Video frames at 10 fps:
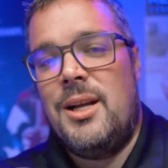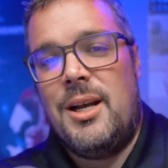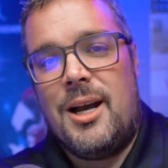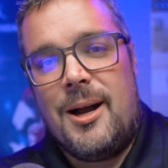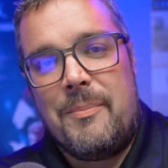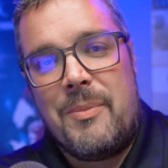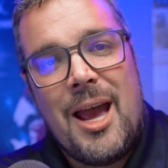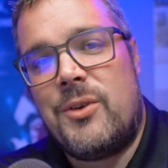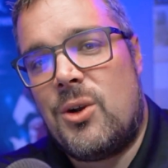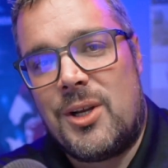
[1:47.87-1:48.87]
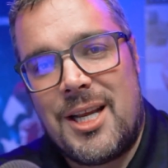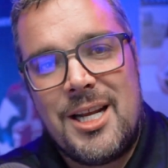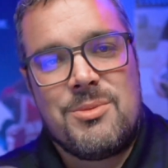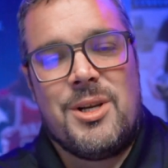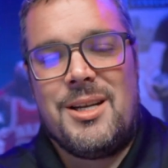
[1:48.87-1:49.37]
have your
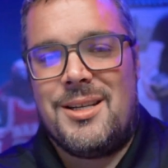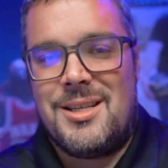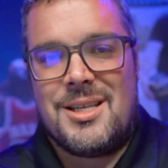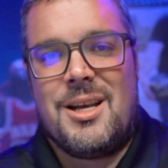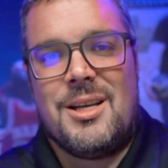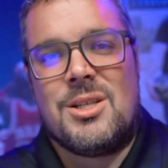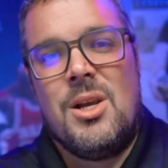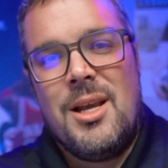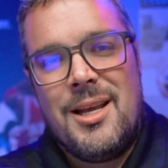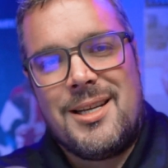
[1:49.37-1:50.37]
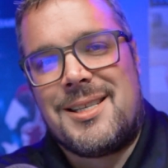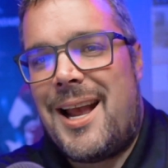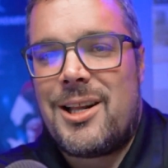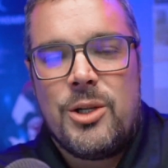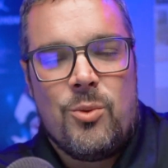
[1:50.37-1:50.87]
engagement, and discuss
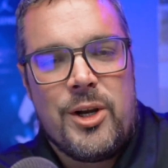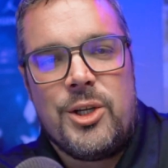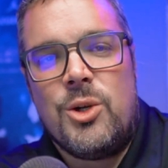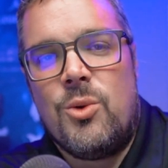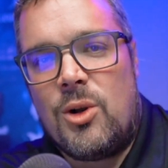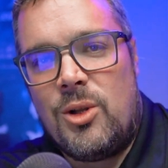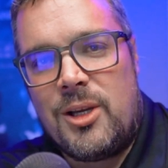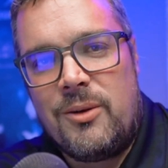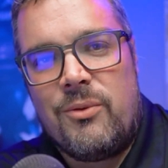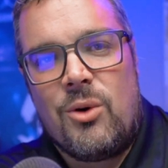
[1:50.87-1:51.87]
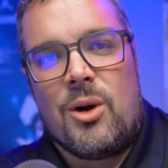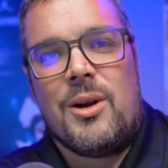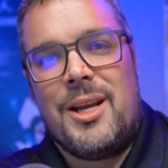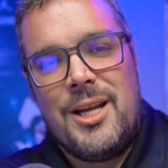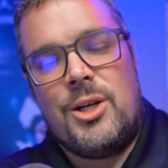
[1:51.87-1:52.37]
exactly what you are looking for
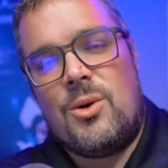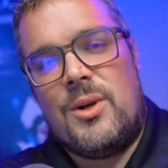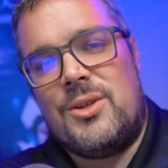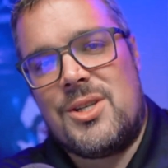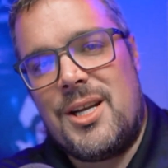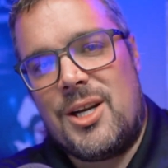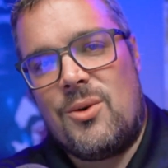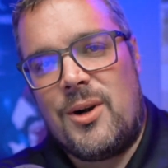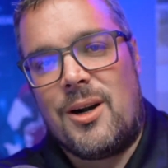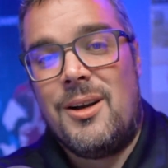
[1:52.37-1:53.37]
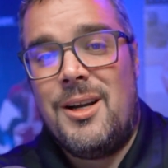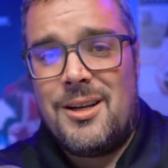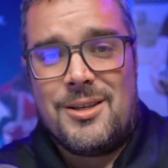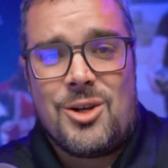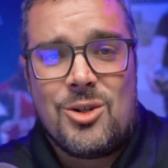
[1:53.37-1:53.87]
in your real estate career.
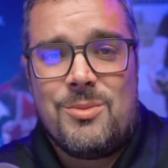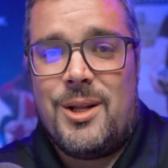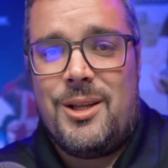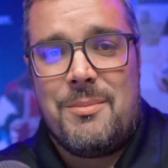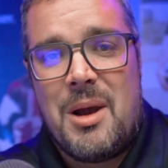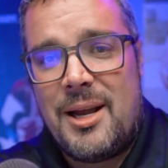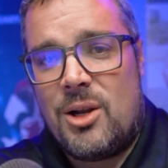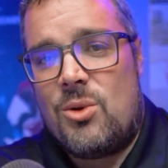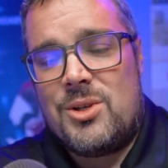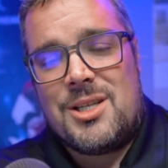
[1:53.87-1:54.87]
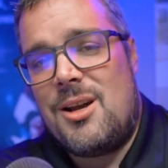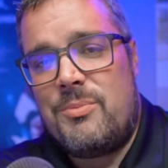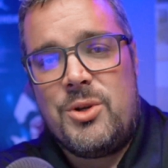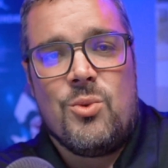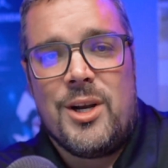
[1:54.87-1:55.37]
Because ultimately, my goal is to
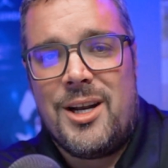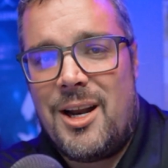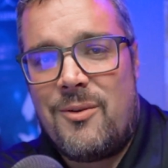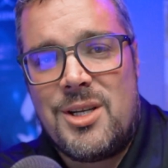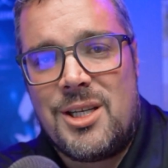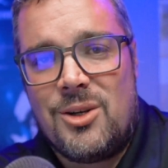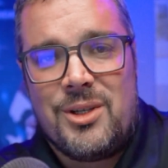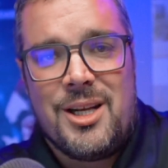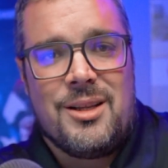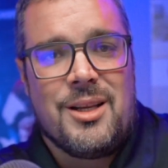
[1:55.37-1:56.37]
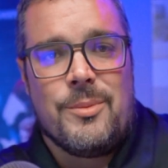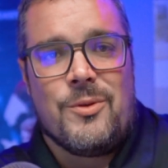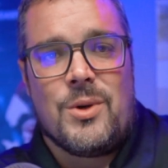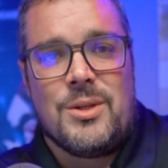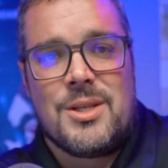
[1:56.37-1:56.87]
help you win every single day at the game
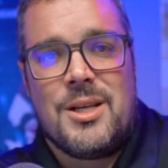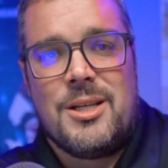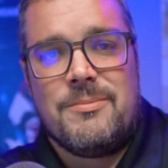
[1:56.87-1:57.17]
of real estate.